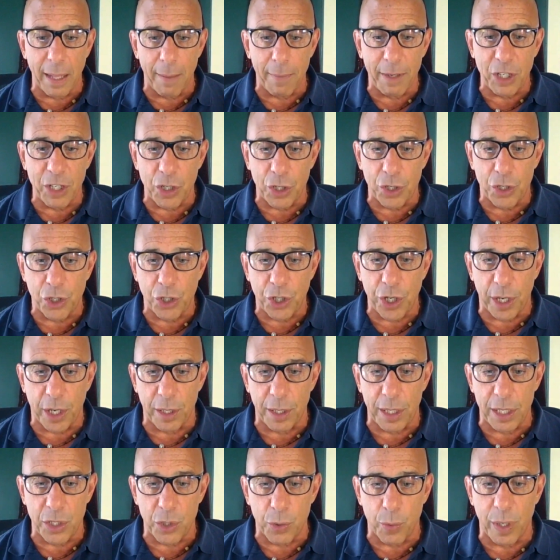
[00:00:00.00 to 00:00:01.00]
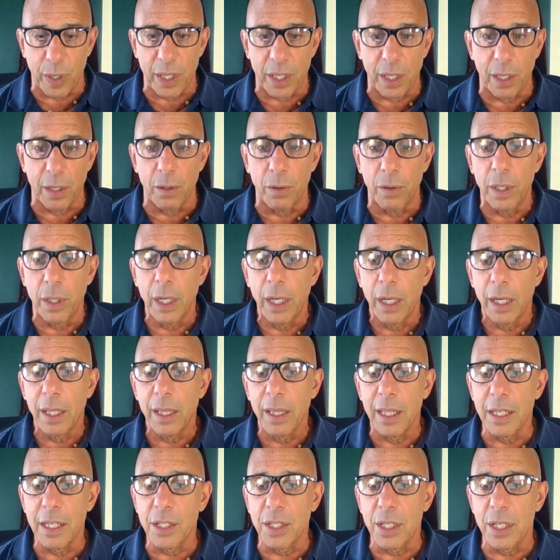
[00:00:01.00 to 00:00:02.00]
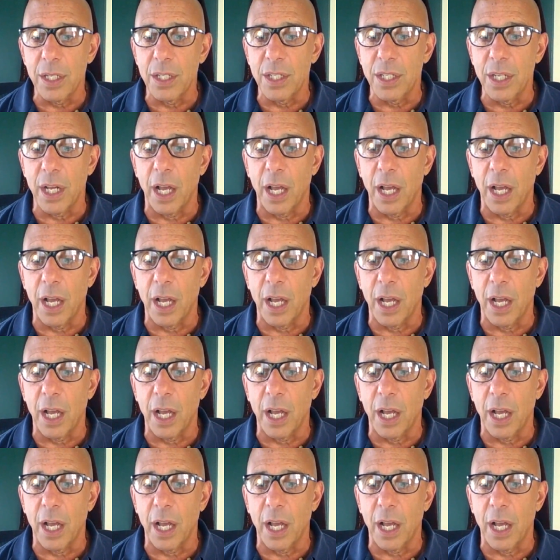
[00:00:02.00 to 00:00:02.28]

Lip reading: let me just share this with you. This is